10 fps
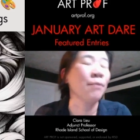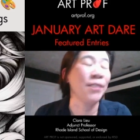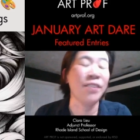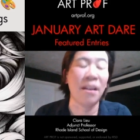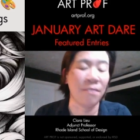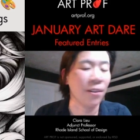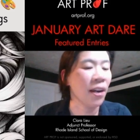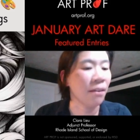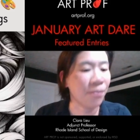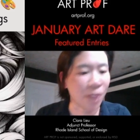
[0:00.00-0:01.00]
would never
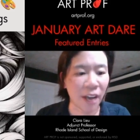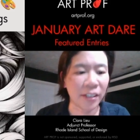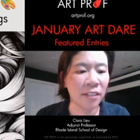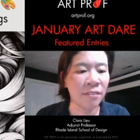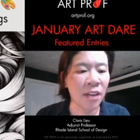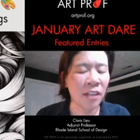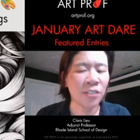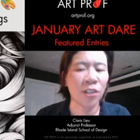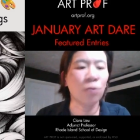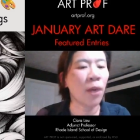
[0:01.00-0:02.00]
have thought of.
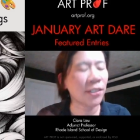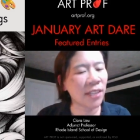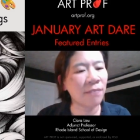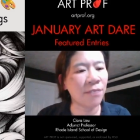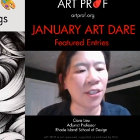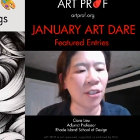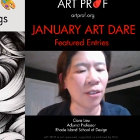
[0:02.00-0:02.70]
So watch that video.